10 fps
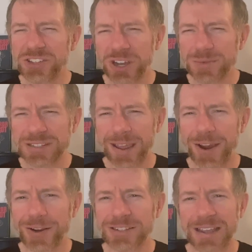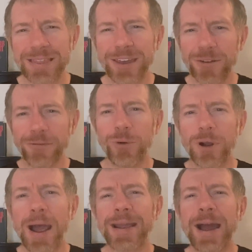jump scares, and
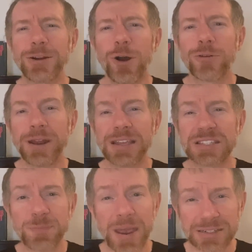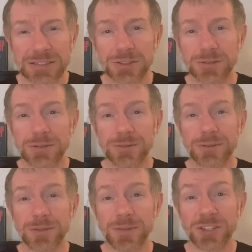therefore I kind of already expect
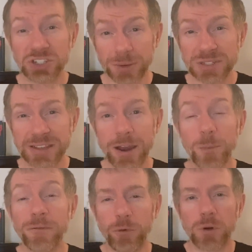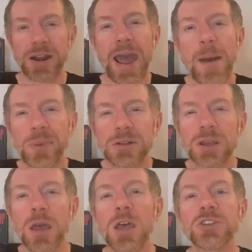the jump scare before it happened.
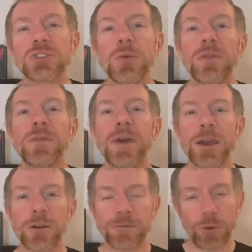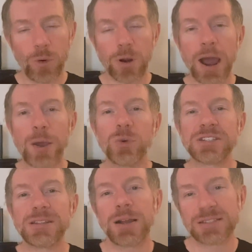So therefore, I
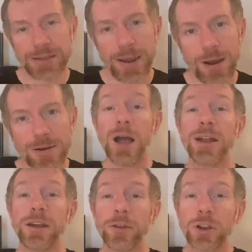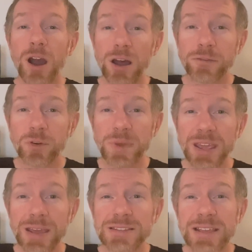was not scared. Another con for
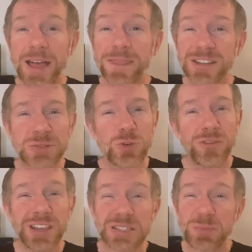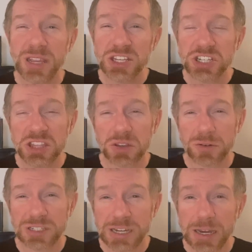me is that this movie is
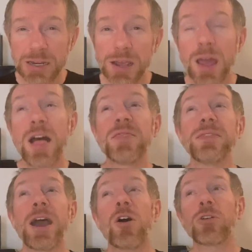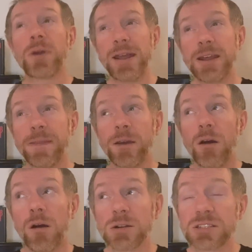PG-13. Now, granted, there
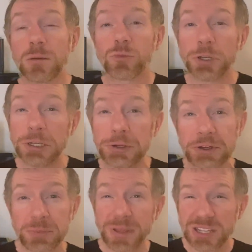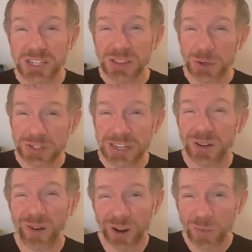are some really good PG-13
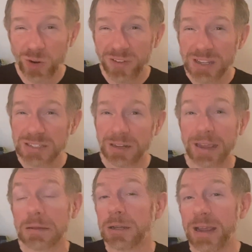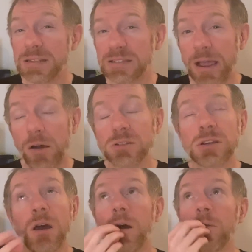horror movies like Lights Out,
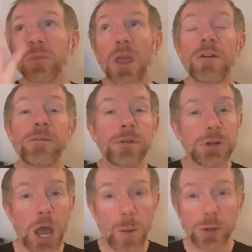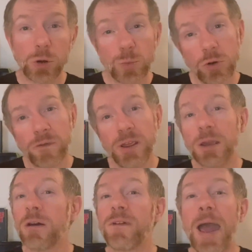a phenomenal movie
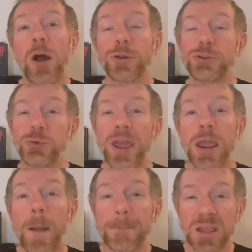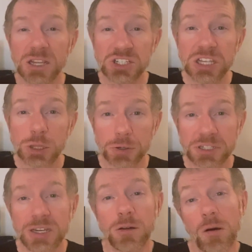of how to do a
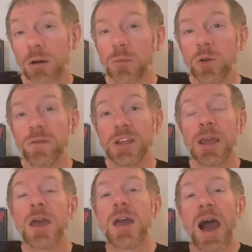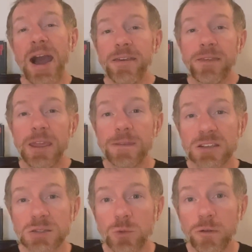PG-13 horror movie. I think
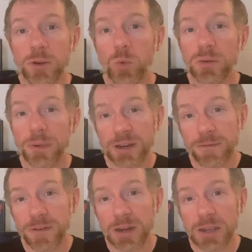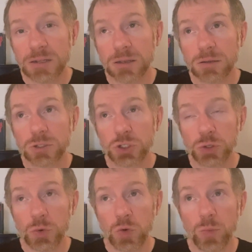this movie would benefit it
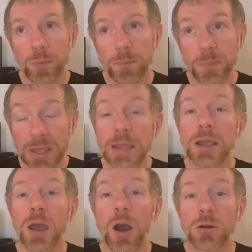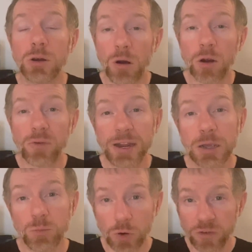to be an
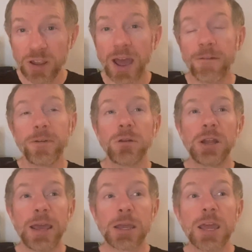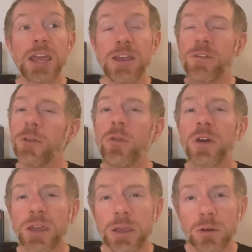R-rated movie. I feel like even though the
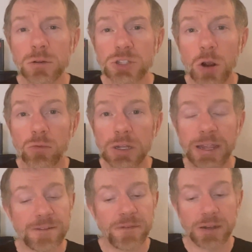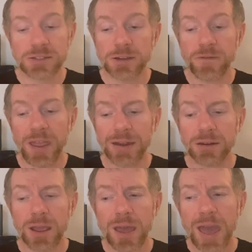kills are really inventive and
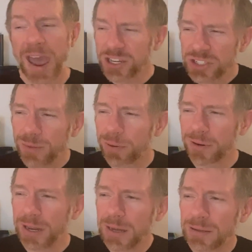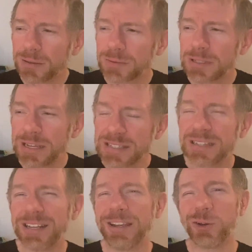actually pretty
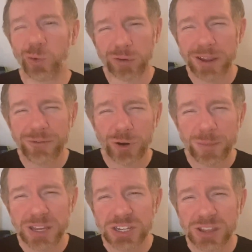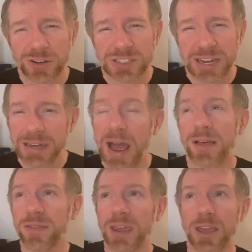decently gory for a PG-13. I
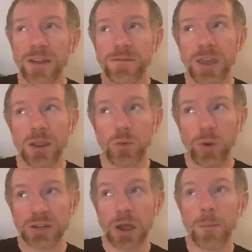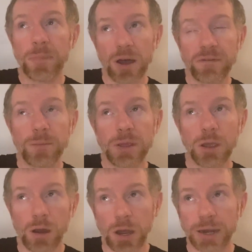think if they went above and
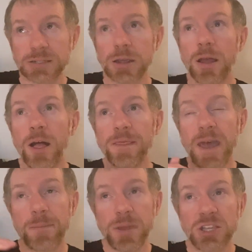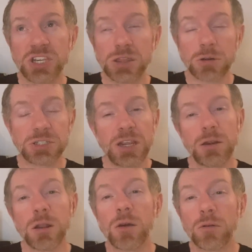beyond that
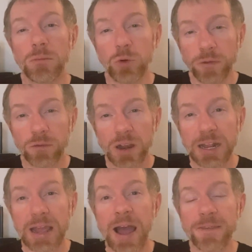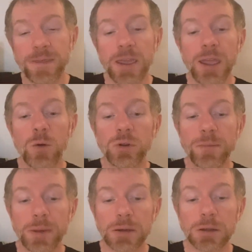PG-13 movie rating, I think it would
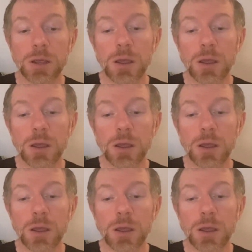have been